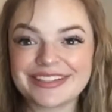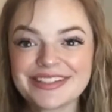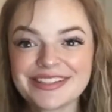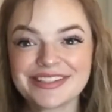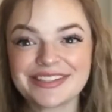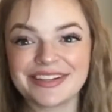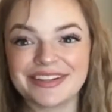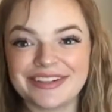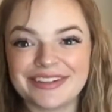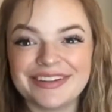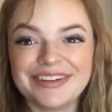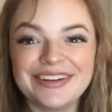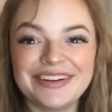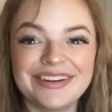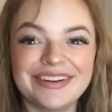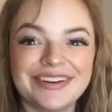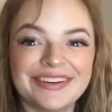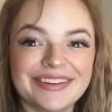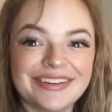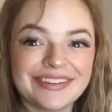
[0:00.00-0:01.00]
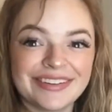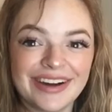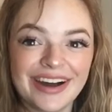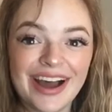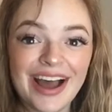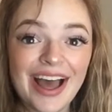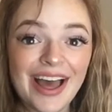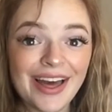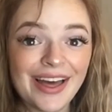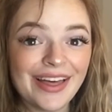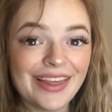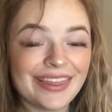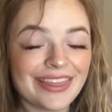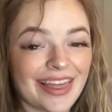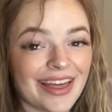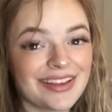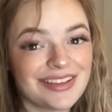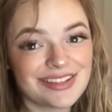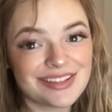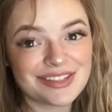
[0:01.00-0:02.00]
So
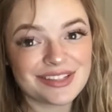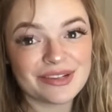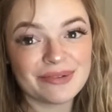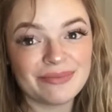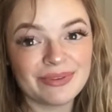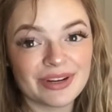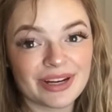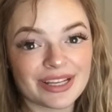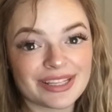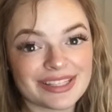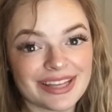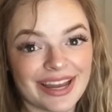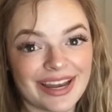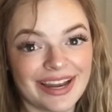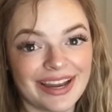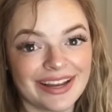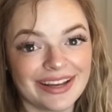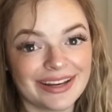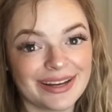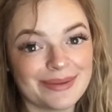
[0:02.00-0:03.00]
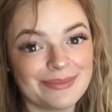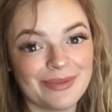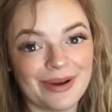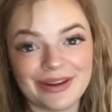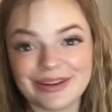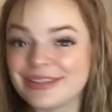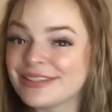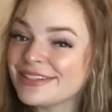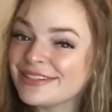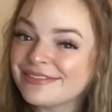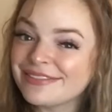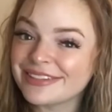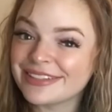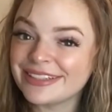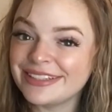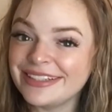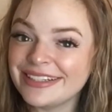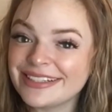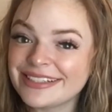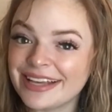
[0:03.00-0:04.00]
that's super exciting, and I'm honestly
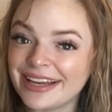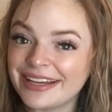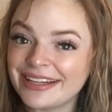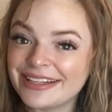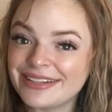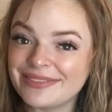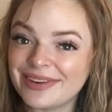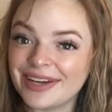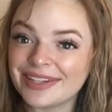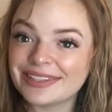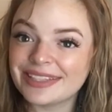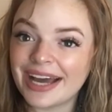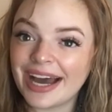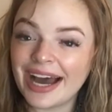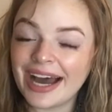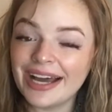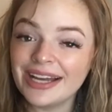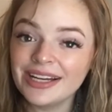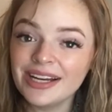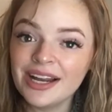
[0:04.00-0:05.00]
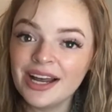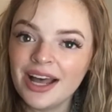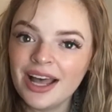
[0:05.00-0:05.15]
really excited about that.